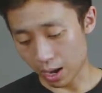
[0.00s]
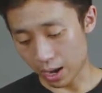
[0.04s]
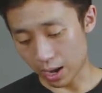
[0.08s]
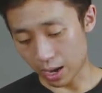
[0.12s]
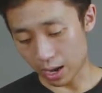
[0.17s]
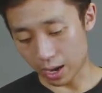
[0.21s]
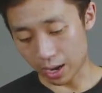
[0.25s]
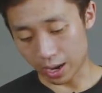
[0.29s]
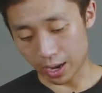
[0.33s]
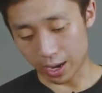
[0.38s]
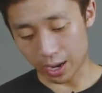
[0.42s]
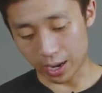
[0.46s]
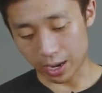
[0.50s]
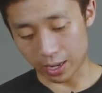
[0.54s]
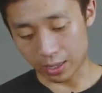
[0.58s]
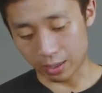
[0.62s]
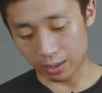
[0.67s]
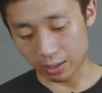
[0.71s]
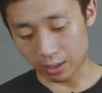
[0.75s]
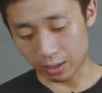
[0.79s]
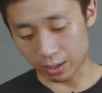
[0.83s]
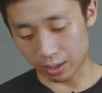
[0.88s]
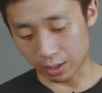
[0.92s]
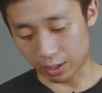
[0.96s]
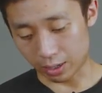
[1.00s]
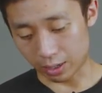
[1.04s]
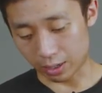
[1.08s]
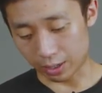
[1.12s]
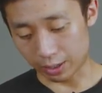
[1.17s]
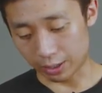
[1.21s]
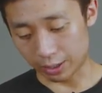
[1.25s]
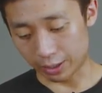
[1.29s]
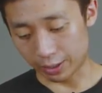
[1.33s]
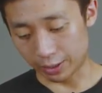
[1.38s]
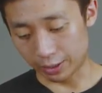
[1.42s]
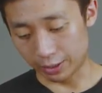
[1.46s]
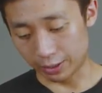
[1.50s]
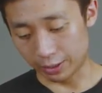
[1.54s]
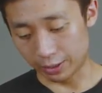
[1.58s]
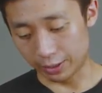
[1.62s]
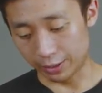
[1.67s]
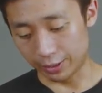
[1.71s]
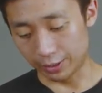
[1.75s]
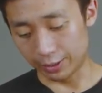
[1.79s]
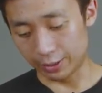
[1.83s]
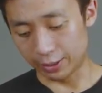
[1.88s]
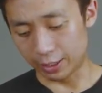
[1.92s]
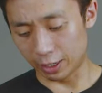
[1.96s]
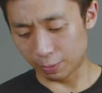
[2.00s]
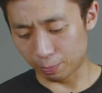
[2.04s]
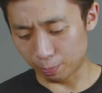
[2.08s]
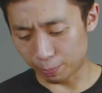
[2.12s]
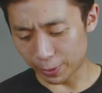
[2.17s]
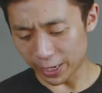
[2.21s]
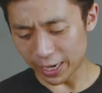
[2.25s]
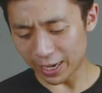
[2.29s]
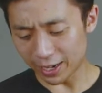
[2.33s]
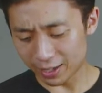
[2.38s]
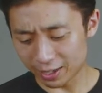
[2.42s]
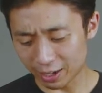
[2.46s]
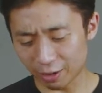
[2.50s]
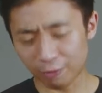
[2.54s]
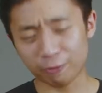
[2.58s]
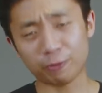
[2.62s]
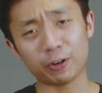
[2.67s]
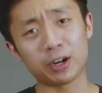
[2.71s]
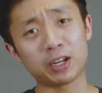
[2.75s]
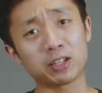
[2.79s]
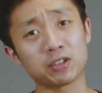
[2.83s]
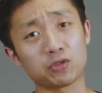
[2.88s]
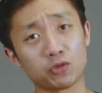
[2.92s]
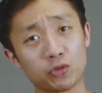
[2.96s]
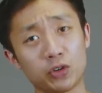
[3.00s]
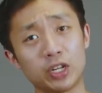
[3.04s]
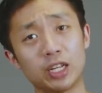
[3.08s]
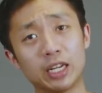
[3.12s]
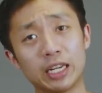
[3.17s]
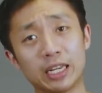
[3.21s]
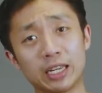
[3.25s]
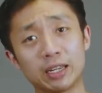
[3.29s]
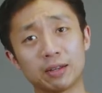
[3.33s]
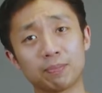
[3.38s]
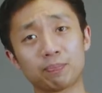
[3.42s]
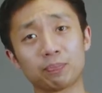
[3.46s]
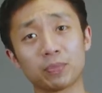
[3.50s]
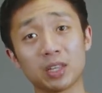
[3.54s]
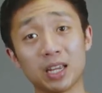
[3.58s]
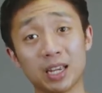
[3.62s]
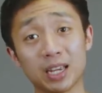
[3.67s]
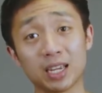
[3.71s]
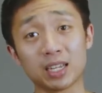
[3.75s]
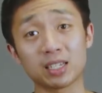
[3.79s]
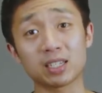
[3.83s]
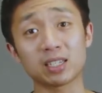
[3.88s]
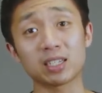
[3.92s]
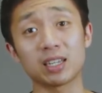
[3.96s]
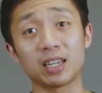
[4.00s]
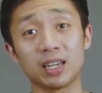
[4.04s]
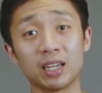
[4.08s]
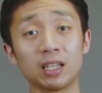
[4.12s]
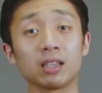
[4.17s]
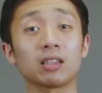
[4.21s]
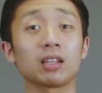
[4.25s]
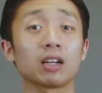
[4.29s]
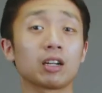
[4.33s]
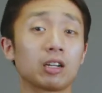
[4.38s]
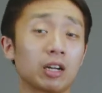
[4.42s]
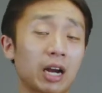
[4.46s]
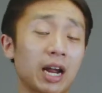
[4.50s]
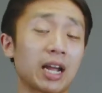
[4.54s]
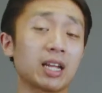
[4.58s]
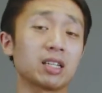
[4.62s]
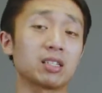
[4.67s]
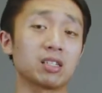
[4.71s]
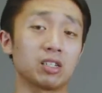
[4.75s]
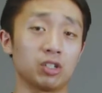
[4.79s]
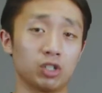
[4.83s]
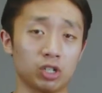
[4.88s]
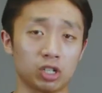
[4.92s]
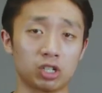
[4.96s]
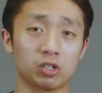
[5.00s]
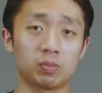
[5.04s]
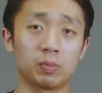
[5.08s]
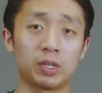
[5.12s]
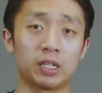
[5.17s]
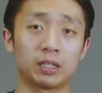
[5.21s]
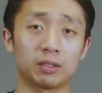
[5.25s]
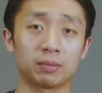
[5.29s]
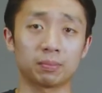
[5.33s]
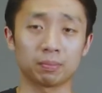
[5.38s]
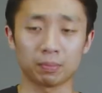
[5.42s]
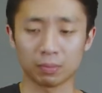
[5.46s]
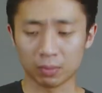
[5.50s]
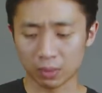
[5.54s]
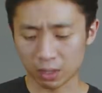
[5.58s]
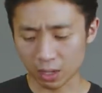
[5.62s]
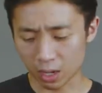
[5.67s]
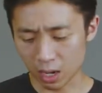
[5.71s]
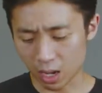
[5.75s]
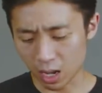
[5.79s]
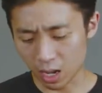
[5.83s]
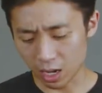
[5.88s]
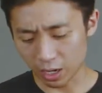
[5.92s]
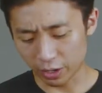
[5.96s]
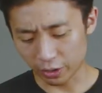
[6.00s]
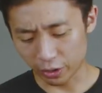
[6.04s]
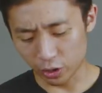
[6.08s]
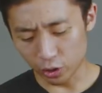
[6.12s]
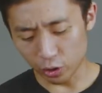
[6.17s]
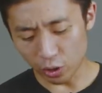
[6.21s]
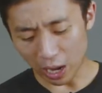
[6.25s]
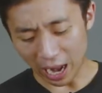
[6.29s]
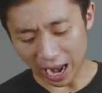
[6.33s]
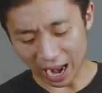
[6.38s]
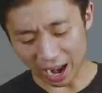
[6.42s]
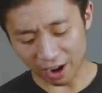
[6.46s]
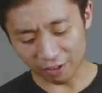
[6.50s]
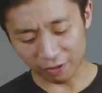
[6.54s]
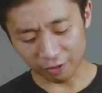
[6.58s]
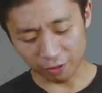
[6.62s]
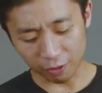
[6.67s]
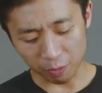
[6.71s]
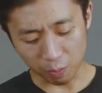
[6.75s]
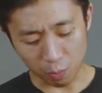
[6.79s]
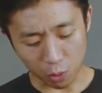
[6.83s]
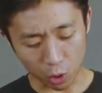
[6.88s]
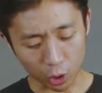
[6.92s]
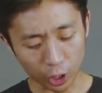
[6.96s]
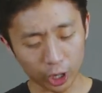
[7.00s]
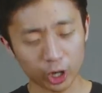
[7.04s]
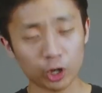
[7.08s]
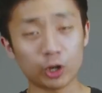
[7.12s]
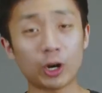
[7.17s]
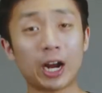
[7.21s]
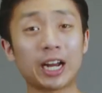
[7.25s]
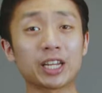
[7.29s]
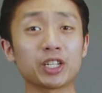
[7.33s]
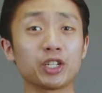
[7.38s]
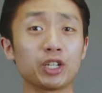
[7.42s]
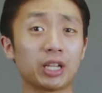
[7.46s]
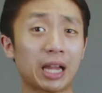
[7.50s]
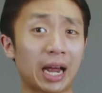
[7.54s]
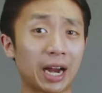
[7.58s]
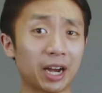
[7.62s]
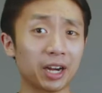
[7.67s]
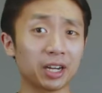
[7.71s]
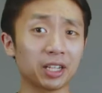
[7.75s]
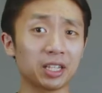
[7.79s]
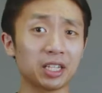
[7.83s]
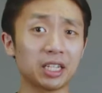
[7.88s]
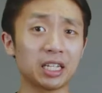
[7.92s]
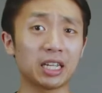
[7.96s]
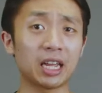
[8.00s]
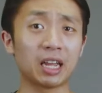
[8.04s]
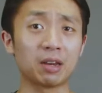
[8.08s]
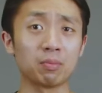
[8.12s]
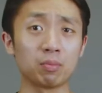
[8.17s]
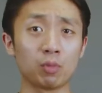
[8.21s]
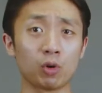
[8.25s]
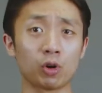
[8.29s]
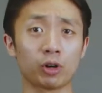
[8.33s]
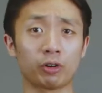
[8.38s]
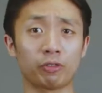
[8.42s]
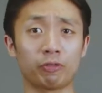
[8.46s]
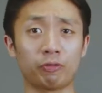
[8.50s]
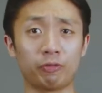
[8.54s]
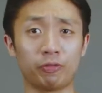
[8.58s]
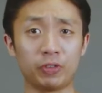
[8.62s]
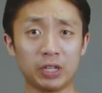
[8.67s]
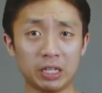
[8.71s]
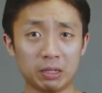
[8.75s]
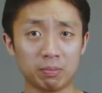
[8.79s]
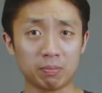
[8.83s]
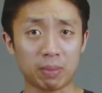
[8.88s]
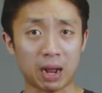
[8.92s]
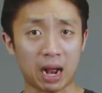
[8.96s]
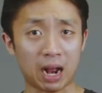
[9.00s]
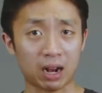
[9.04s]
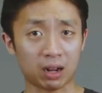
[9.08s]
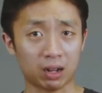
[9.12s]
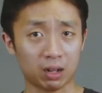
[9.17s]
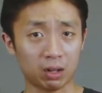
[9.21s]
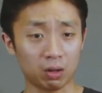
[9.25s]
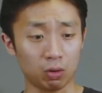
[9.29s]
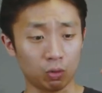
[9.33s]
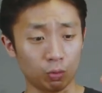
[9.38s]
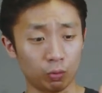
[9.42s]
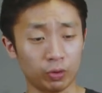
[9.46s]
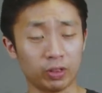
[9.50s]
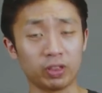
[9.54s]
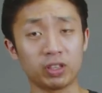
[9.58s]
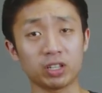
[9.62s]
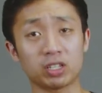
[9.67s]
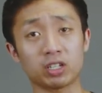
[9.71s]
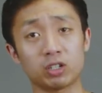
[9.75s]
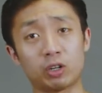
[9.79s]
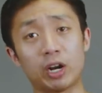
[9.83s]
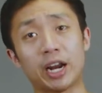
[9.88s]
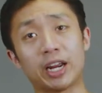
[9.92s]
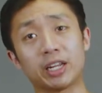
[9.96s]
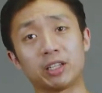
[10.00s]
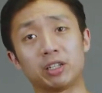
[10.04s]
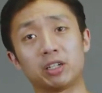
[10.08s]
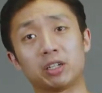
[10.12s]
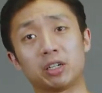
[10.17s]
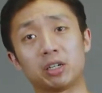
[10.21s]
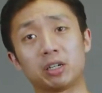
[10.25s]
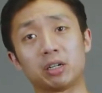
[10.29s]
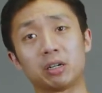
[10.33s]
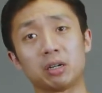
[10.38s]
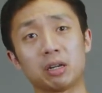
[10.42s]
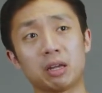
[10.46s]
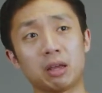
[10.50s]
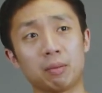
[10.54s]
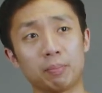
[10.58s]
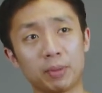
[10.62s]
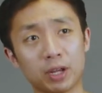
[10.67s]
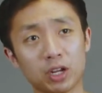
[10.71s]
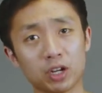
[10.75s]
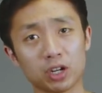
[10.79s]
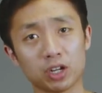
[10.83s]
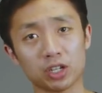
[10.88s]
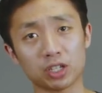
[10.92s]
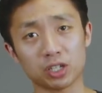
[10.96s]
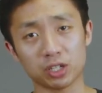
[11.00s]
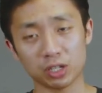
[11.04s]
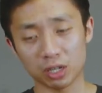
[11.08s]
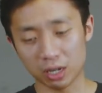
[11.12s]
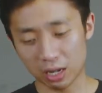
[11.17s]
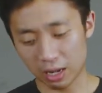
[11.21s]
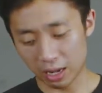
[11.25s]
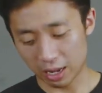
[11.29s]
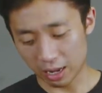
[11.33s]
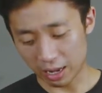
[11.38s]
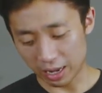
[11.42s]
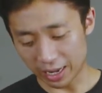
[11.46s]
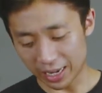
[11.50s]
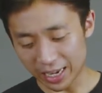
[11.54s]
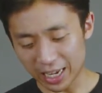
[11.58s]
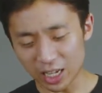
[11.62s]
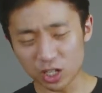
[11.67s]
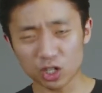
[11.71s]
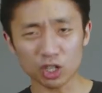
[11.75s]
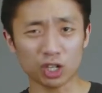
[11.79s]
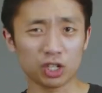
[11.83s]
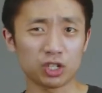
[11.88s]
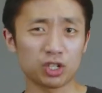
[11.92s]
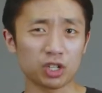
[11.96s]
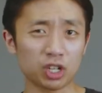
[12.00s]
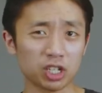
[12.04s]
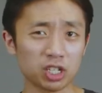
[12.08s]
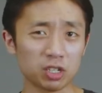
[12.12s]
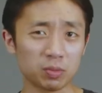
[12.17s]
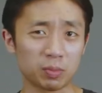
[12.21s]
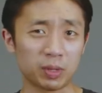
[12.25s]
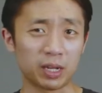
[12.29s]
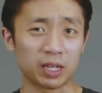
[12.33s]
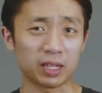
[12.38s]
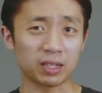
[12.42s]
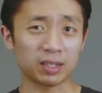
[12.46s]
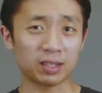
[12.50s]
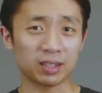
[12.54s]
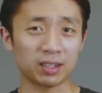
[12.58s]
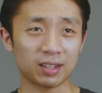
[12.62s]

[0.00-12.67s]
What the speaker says: And the big difference really is in the grinds adjustment. You have more granularity and more feedback with this grinder because each adjustment